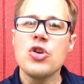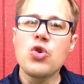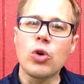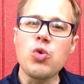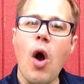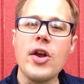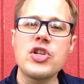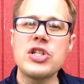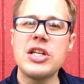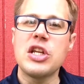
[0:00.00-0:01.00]
George
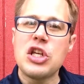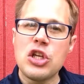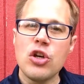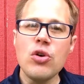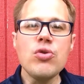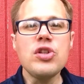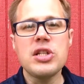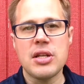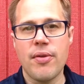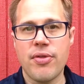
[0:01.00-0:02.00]
Washington
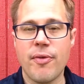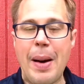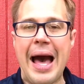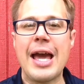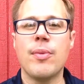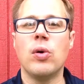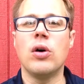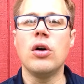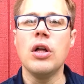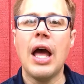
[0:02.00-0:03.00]
used the
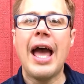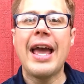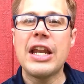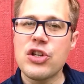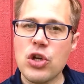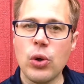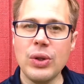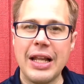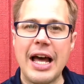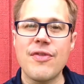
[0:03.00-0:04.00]
Bible in his
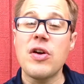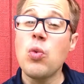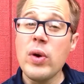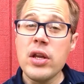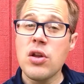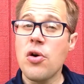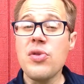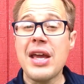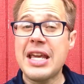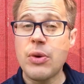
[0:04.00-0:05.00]
own life, and we know
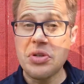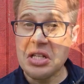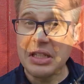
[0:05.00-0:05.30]
that he was a